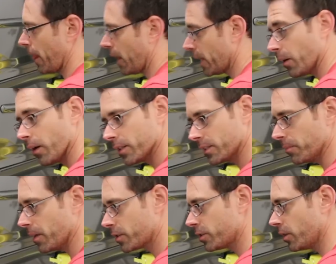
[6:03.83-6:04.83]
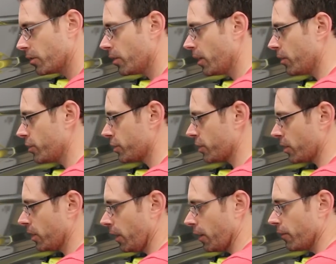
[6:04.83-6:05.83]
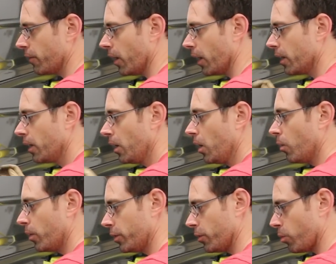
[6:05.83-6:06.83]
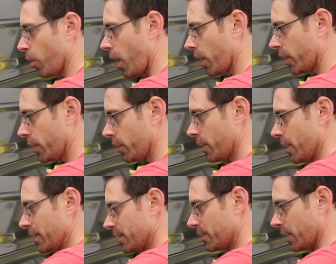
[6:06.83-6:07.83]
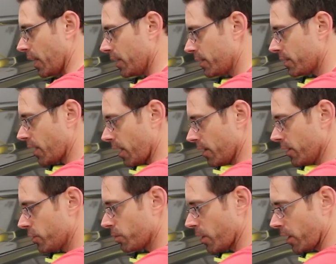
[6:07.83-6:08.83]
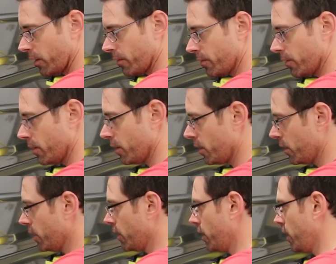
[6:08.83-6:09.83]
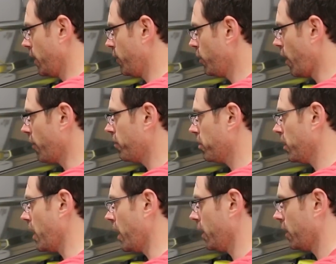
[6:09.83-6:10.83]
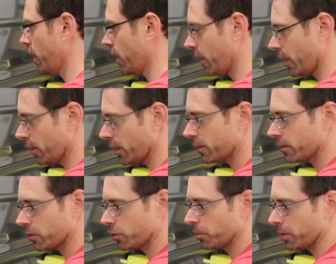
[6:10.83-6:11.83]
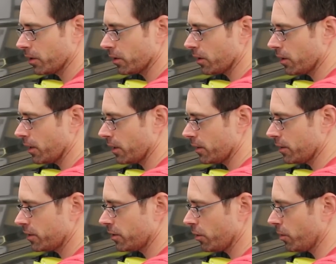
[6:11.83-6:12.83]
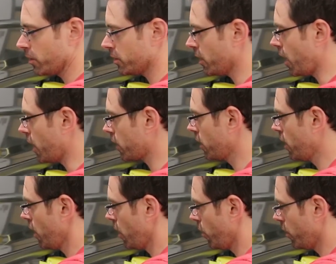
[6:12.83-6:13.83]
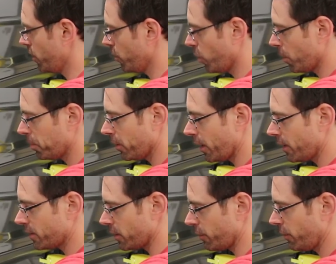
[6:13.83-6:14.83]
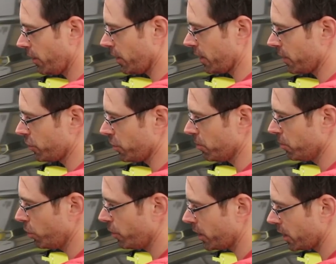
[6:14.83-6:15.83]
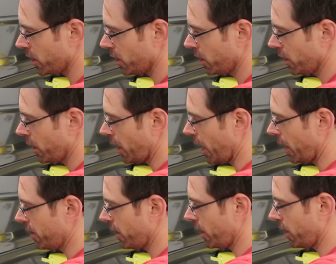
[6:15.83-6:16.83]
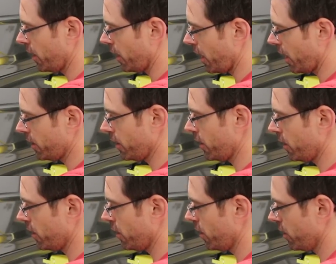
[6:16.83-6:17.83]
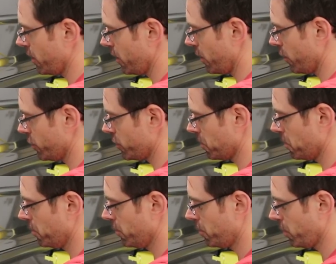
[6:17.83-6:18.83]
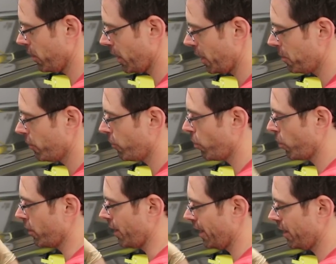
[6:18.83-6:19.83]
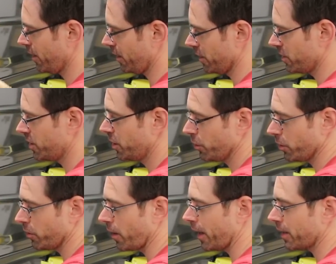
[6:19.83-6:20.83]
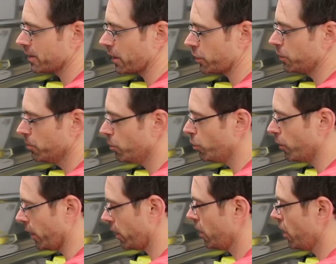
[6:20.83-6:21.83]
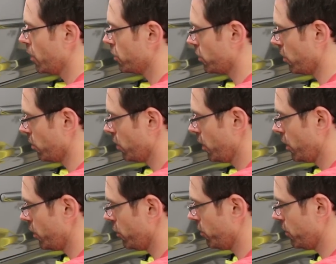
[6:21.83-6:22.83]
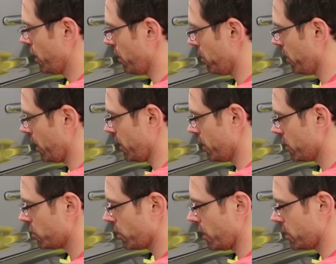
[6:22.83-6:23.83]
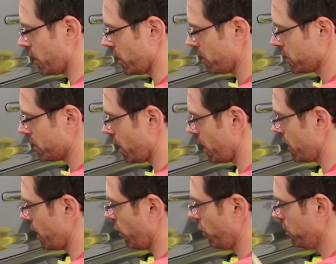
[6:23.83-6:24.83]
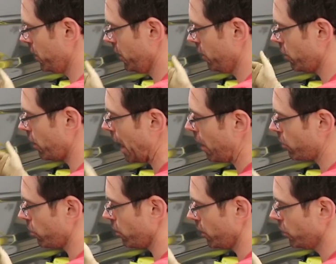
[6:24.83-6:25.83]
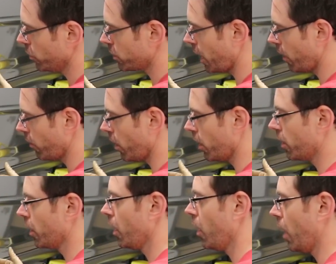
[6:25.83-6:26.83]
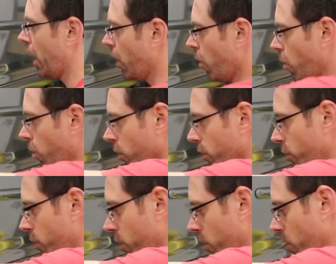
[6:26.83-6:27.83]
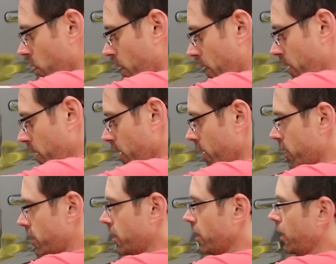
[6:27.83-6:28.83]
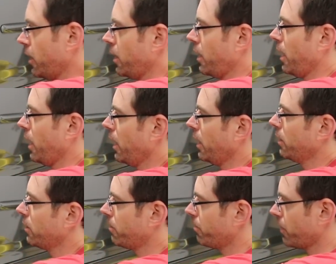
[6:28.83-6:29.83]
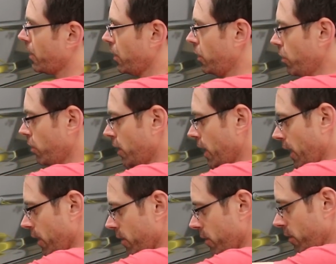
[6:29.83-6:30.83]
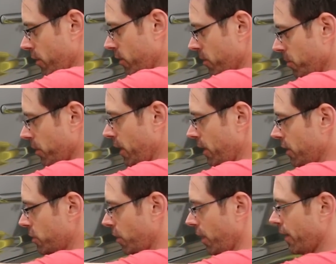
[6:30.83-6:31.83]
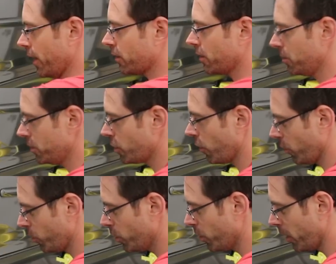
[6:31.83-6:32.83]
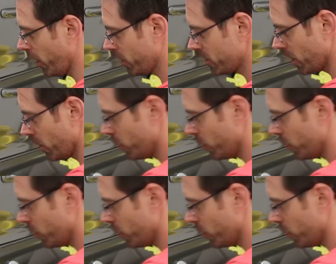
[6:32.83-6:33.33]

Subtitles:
Now, as I mentioned under there, just to clarify, when you're rocking side to side this way, if you have play, and again, that's assuming that the steering wheel is locked, what play is going to feel like is you're moving it, and there's play before anything in the steering rack is actually moving. So you'll get play this way, side to side, and that would be either outer or inner tie rod, or you can go like this and you'll get some play this way, and that's going to be generally wheel bearings. Now,